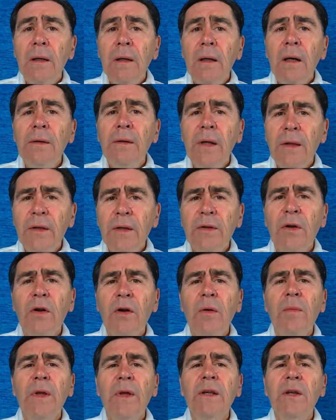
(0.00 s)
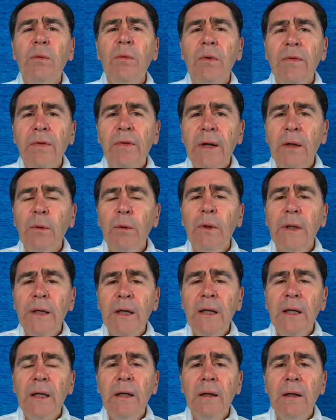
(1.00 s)
Another term that you will frequently
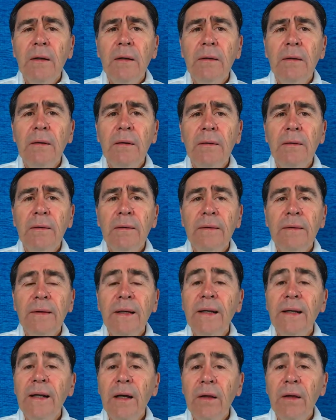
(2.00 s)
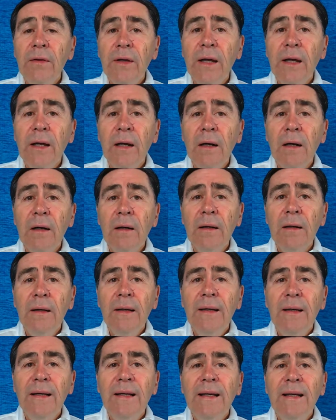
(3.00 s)
hear in healthcare
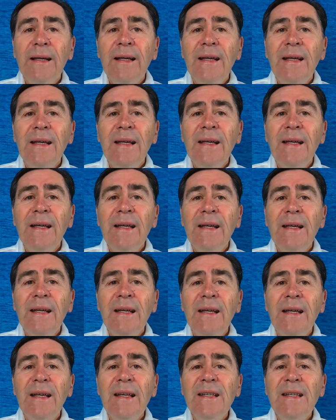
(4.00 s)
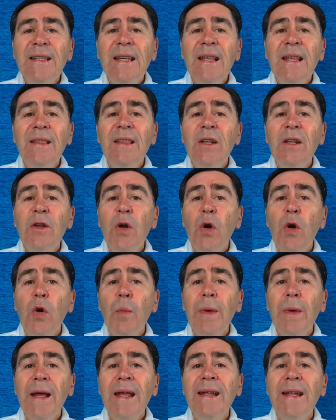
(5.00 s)
is the
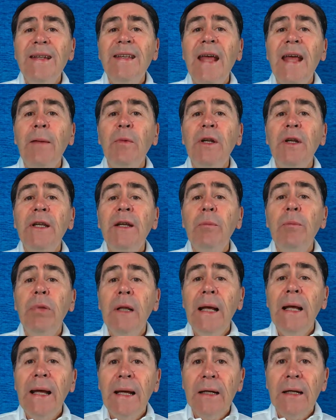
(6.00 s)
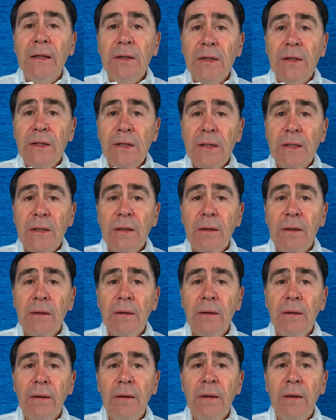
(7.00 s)
term indemnity plans.
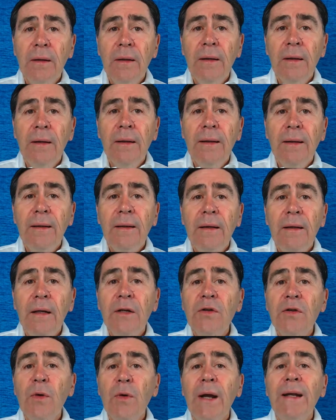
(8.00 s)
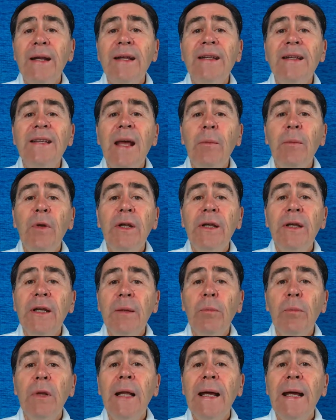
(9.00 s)
That's right, indemnity
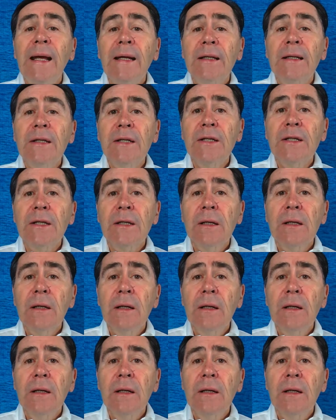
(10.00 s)
plans.